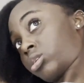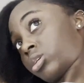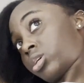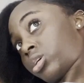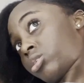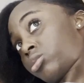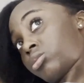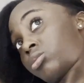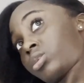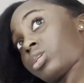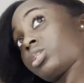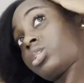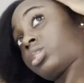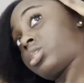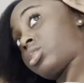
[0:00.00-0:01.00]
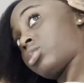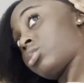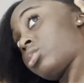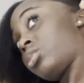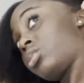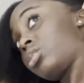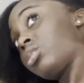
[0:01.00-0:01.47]
I don't want to
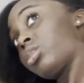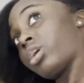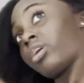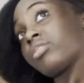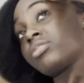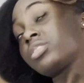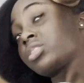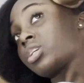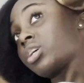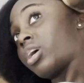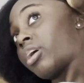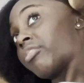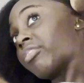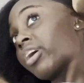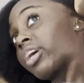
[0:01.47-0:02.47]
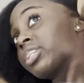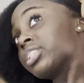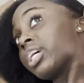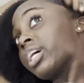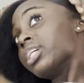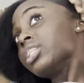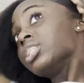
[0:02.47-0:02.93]
have
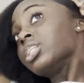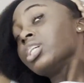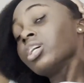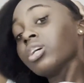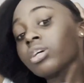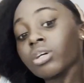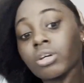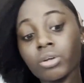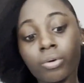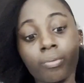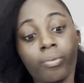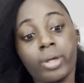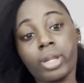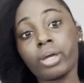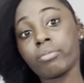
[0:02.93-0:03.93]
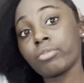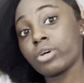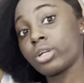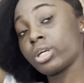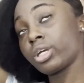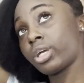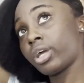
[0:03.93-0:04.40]
anxiety when I'm
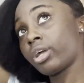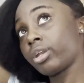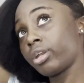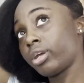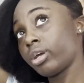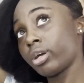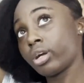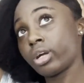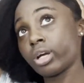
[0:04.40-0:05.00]
gonna get there.